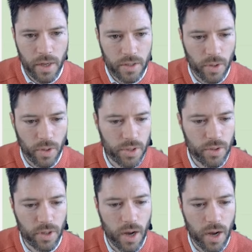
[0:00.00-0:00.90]
So I'm just
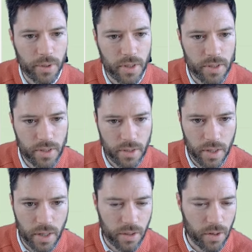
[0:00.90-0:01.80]
going to copy this
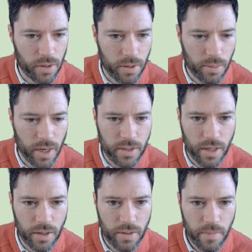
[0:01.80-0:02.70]
curl command
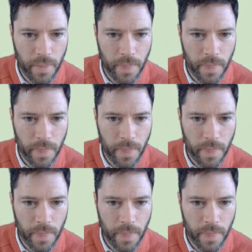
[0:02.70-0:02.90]
here,